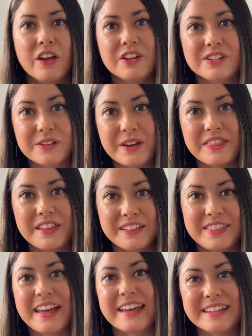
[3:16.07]
So I think
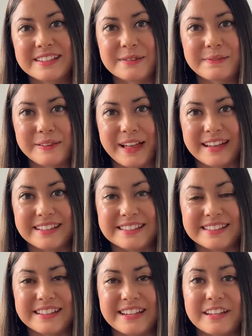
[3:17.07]
there is a
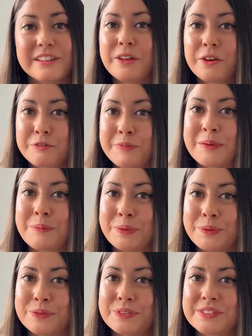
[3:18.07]
place in a lot of
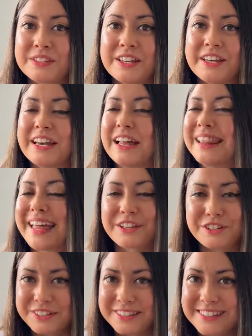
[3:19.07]
people's
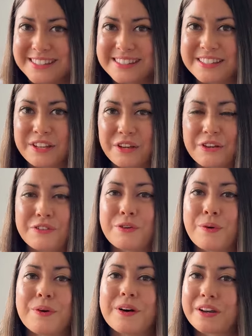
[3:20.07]
collections
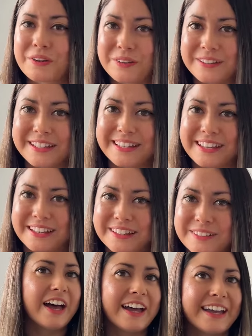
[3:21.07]
for acrylic
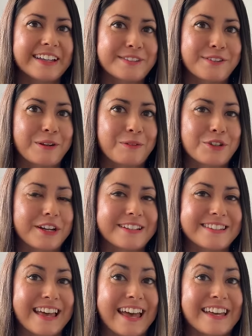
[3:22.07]
yarn. I guess what I'm trying to
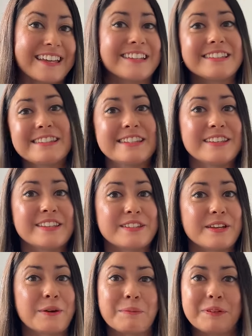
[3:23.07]
say is this is a
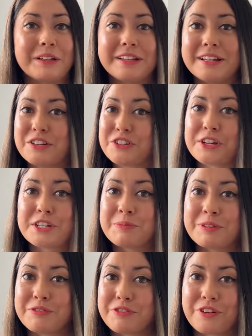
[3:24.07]
completely
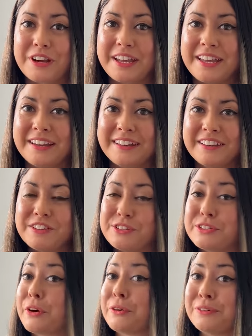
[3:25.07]
judgment free
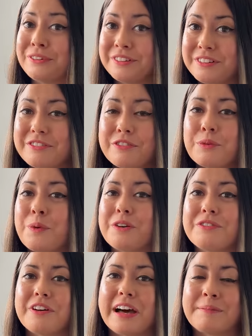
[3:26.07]
zone for what
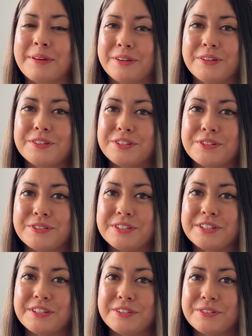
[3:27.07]
fibre you choose
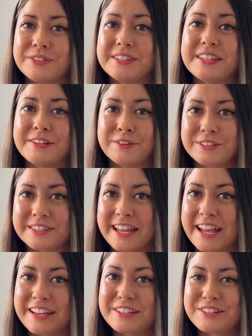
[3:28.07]
to use in your
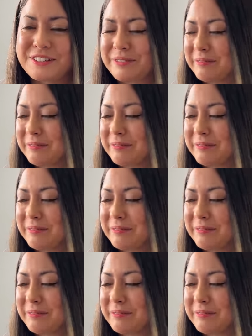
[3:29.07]
stash.